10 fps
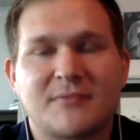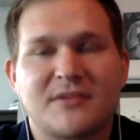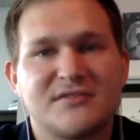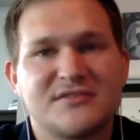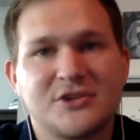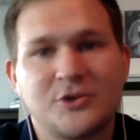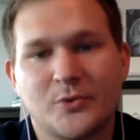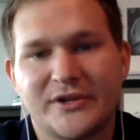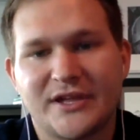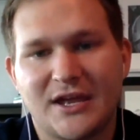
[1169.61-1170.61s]
I'm
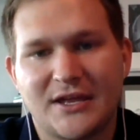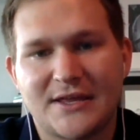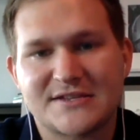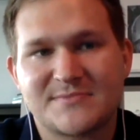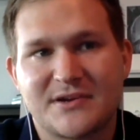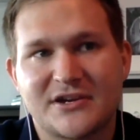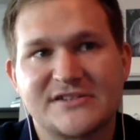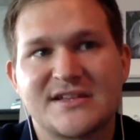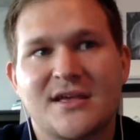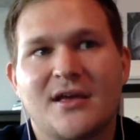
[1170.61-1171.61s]
continually gaining
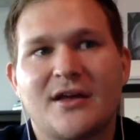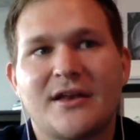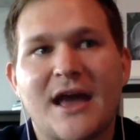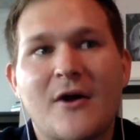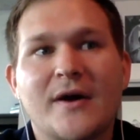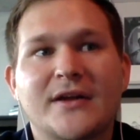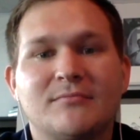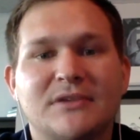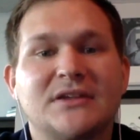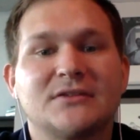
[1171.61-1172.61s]
experience. Now I
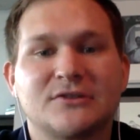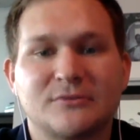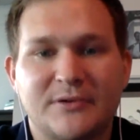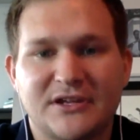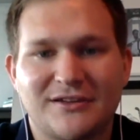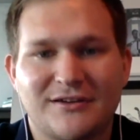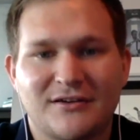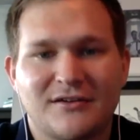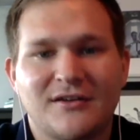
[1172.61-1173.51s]
can be a little pickier.